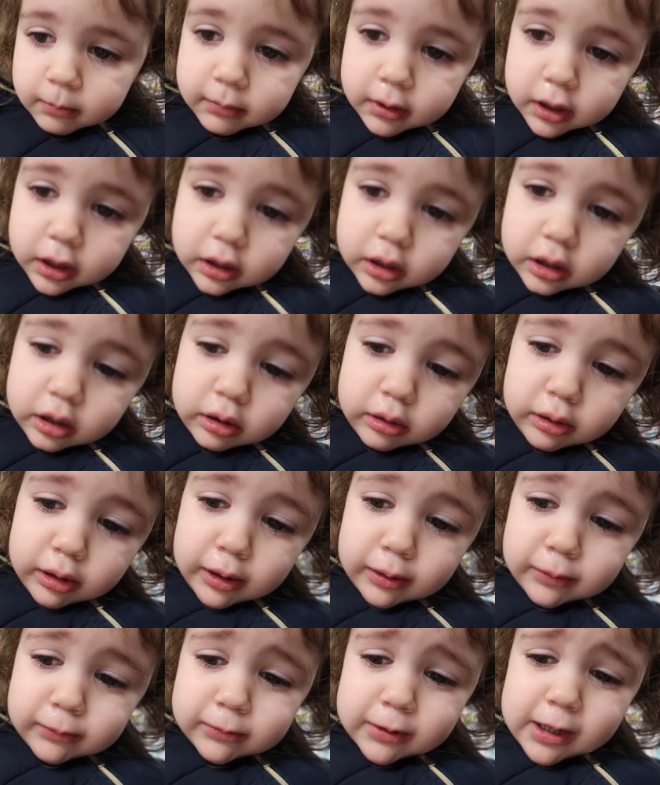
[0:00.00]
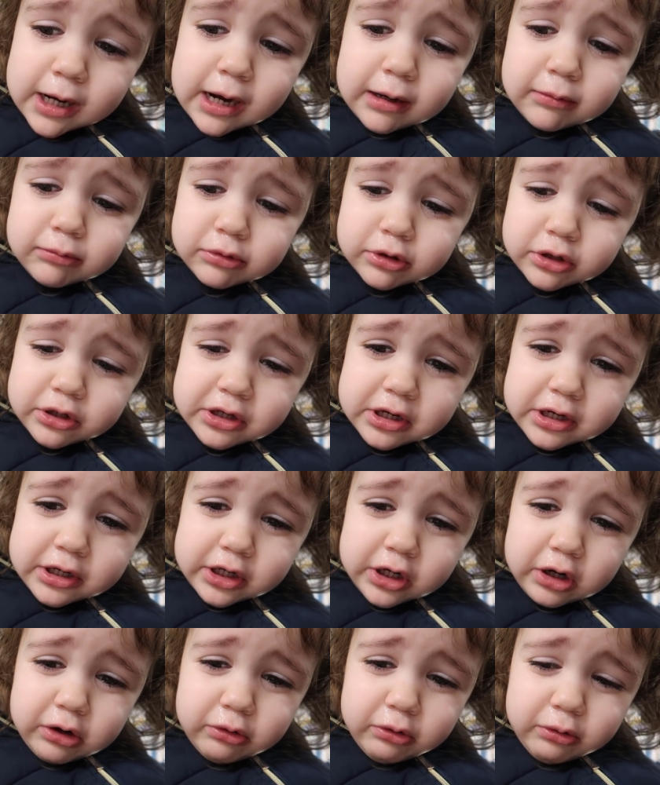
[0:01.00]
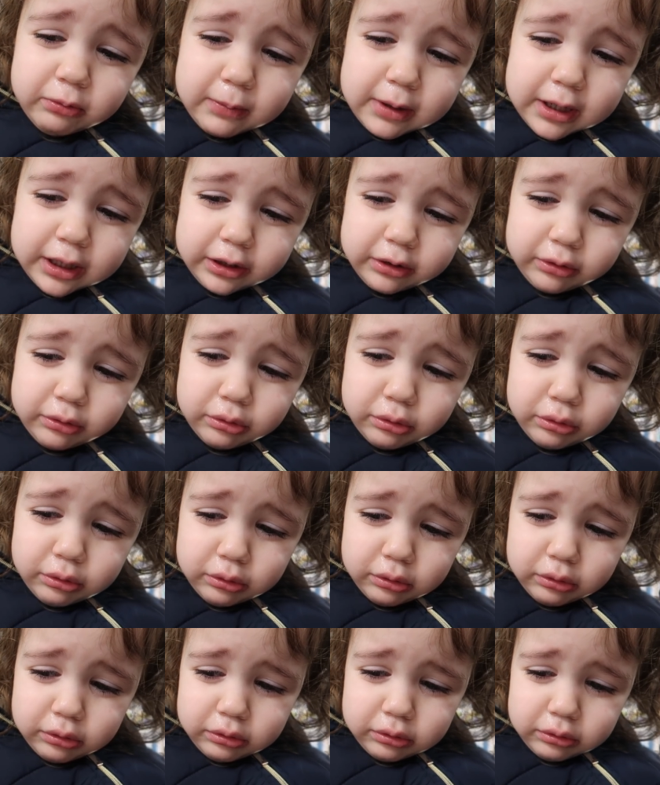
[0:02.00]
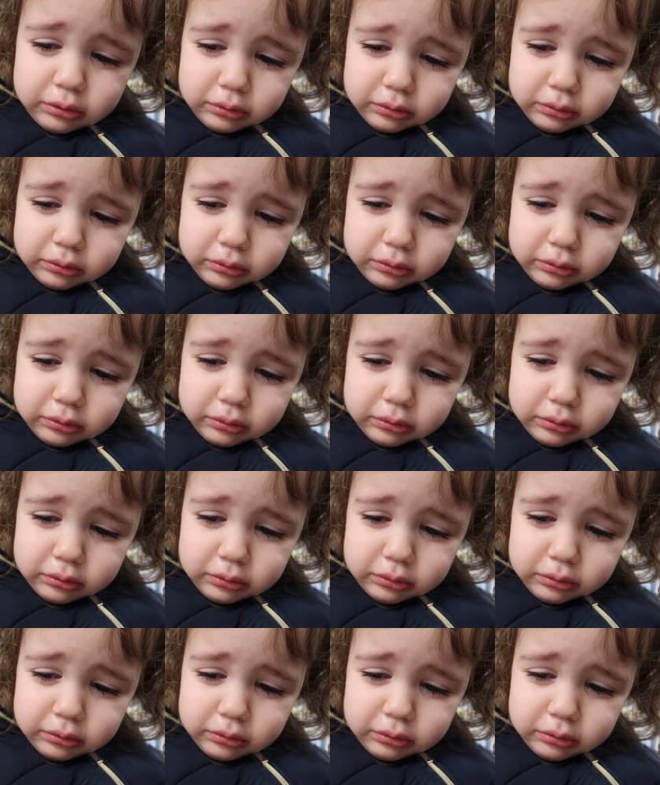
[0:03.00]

My arm, I want to down my arm.